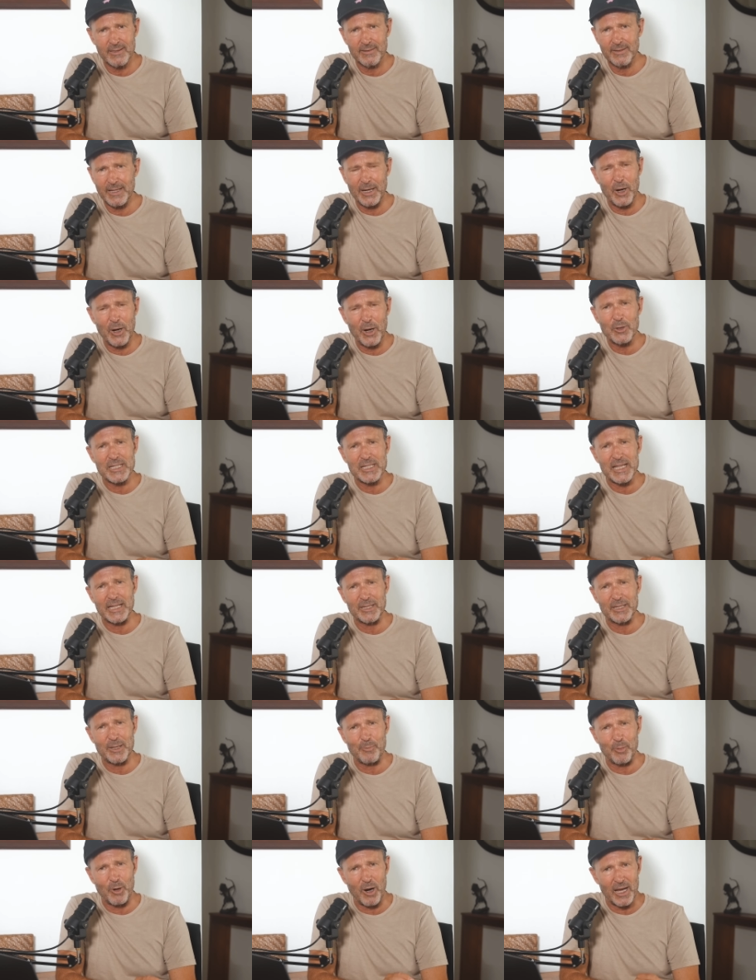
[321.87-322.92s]
They don't set
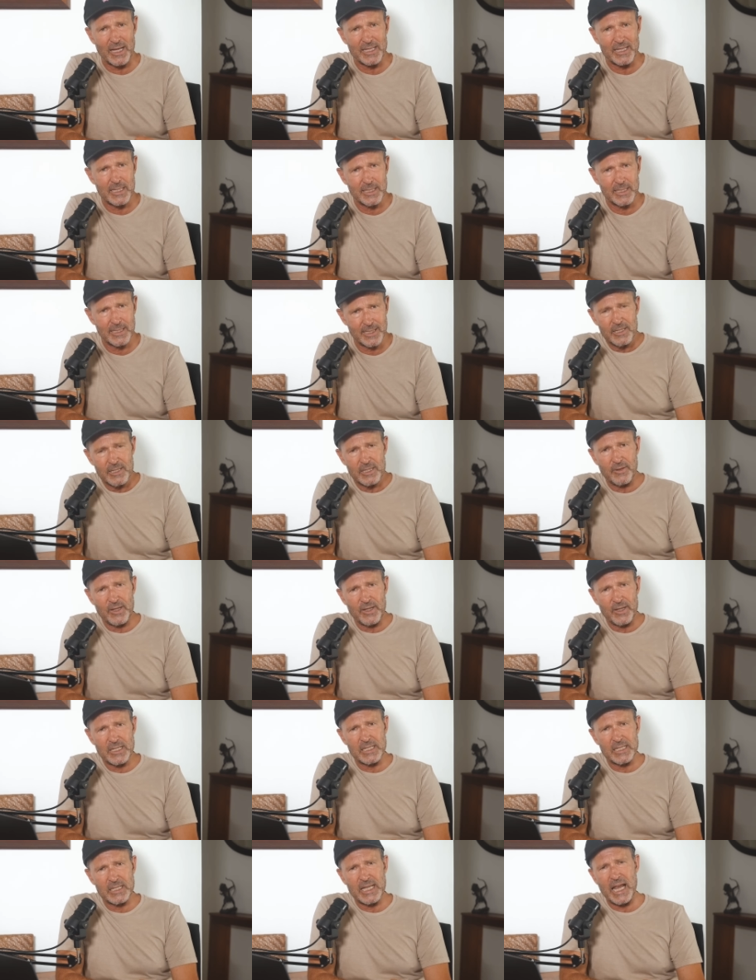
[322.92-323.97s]
the prices. So
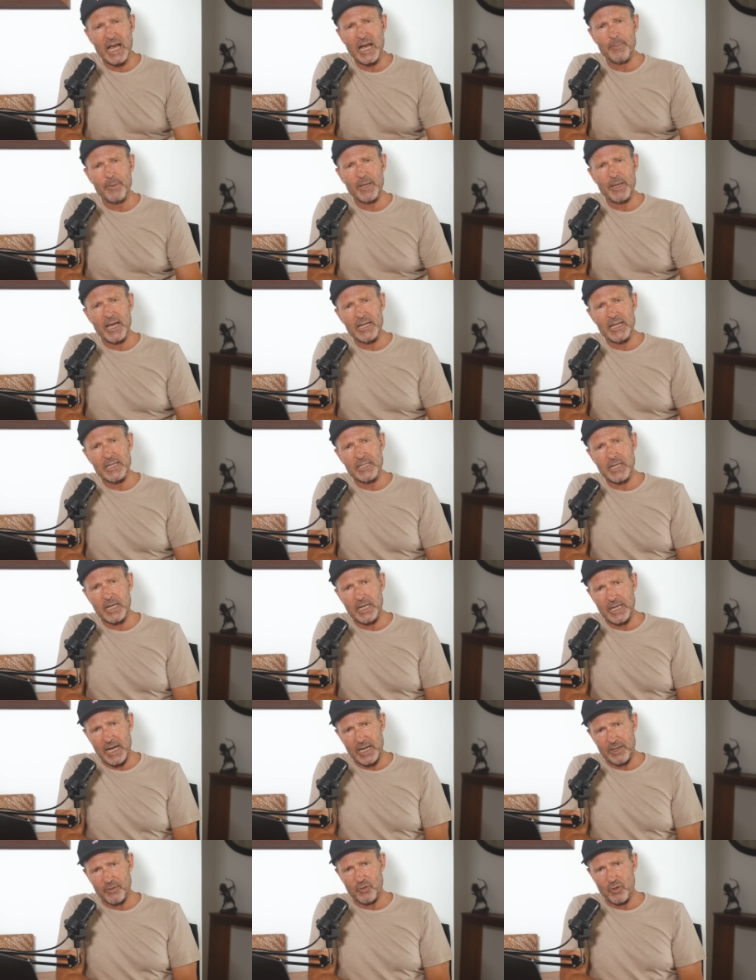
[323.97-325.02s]
this is the RBA's
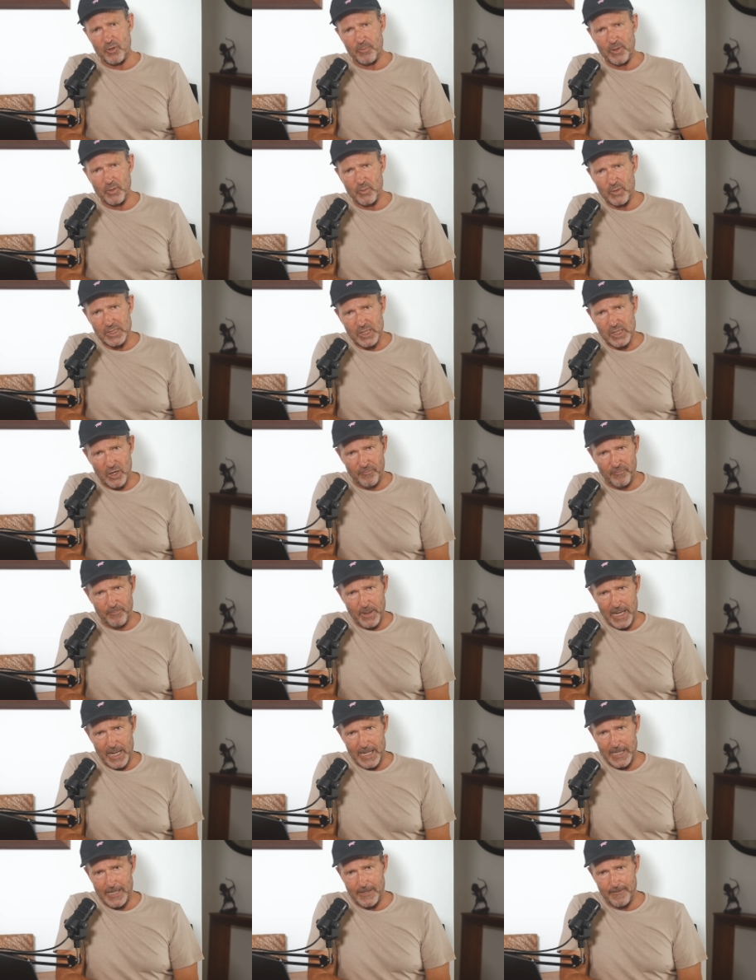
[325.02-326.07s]
conundrum, the Reserve
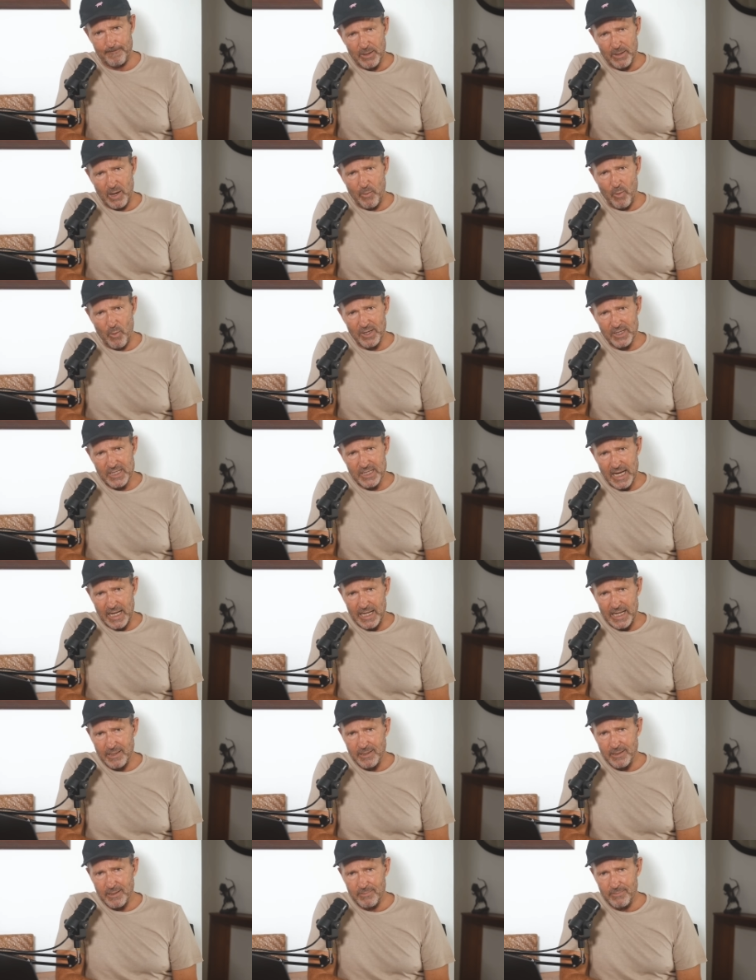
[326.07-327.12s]
Bank. They won't say
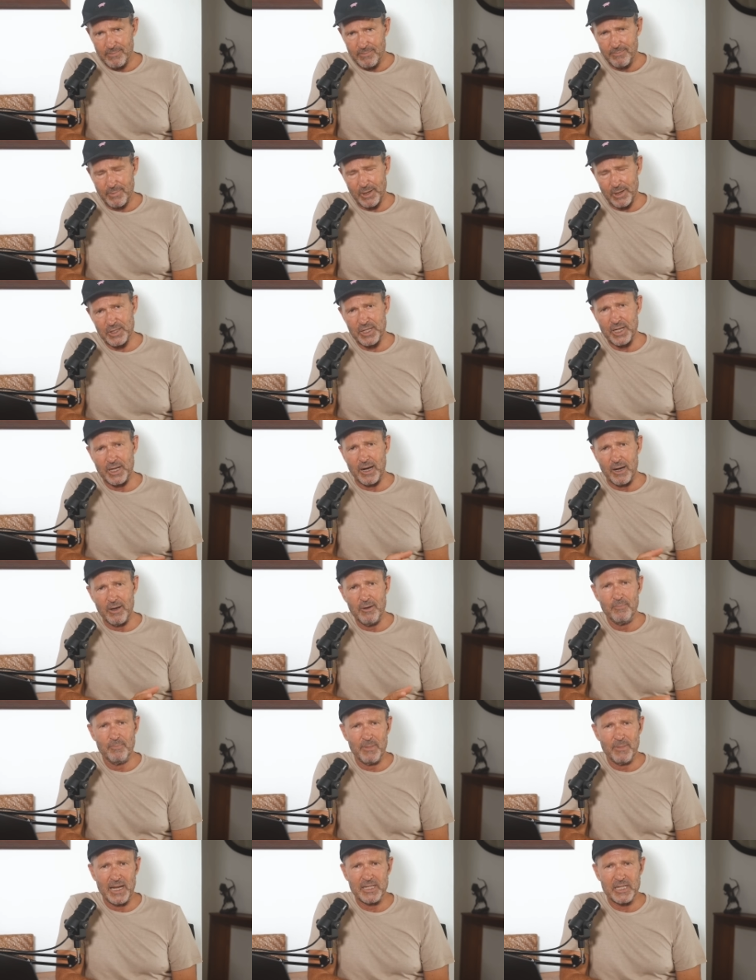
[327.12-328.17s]
it because, you know,
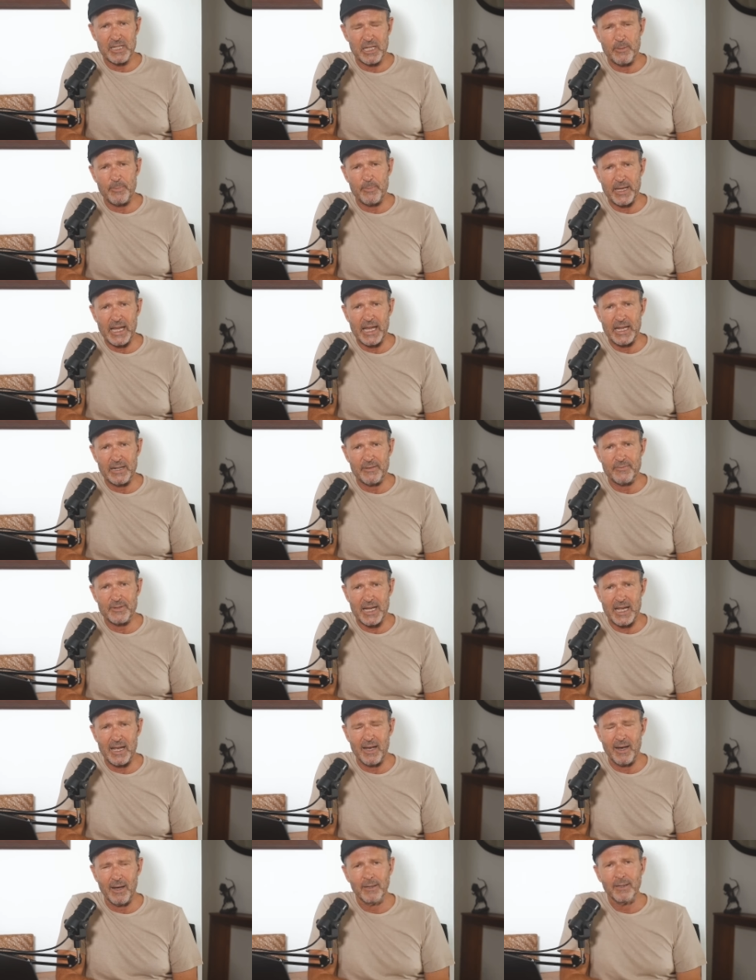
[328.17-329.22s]
mates at the big end of
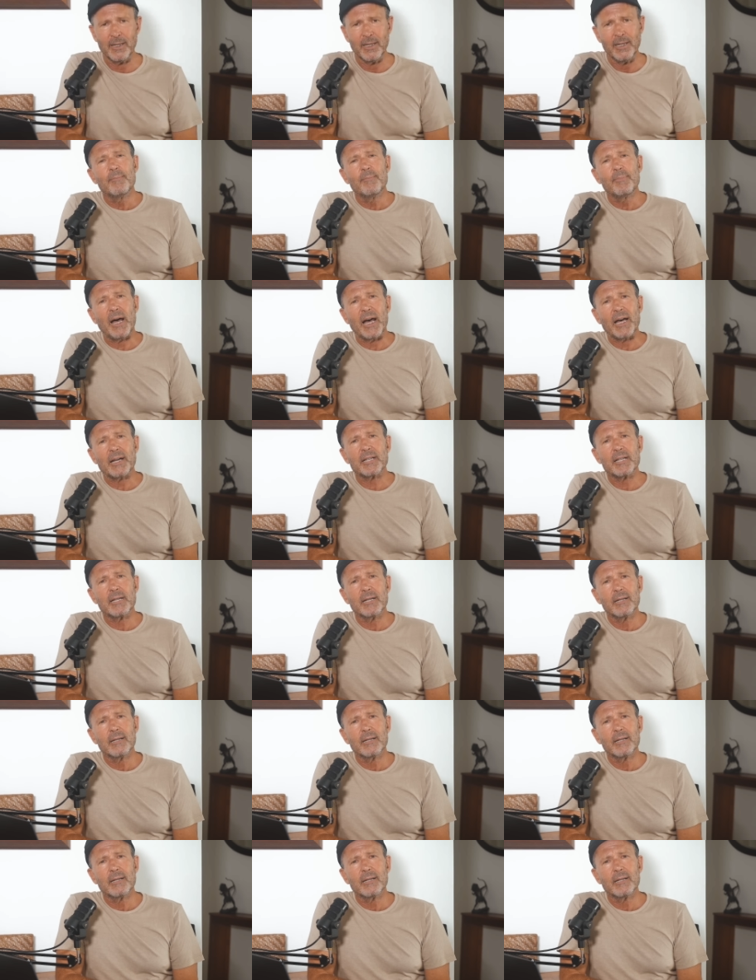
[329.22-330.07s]
town, but